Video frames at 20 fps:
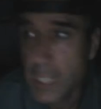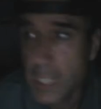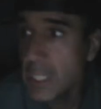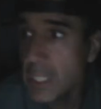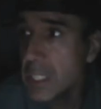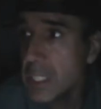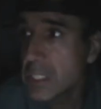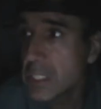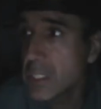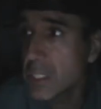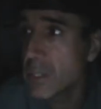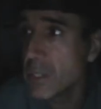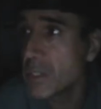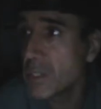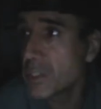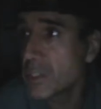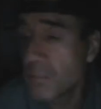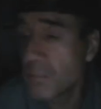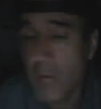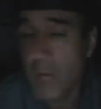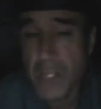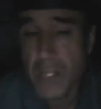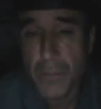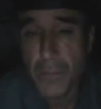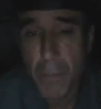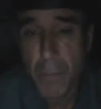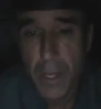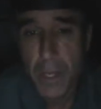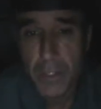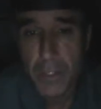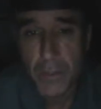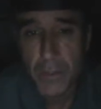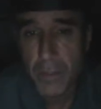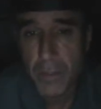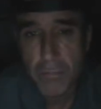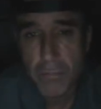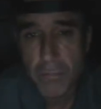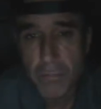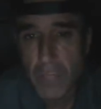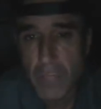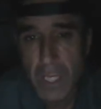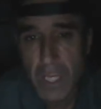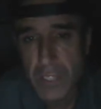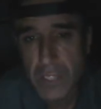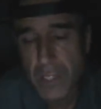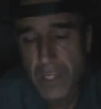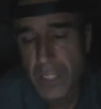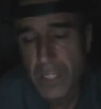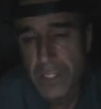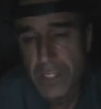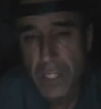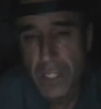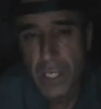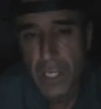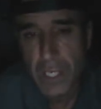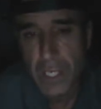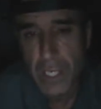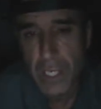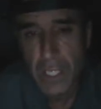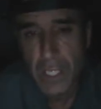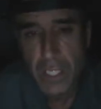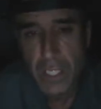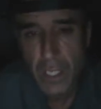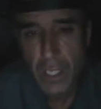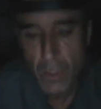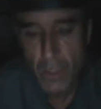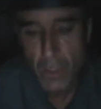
learn spread spectrum. So I studied it. You know,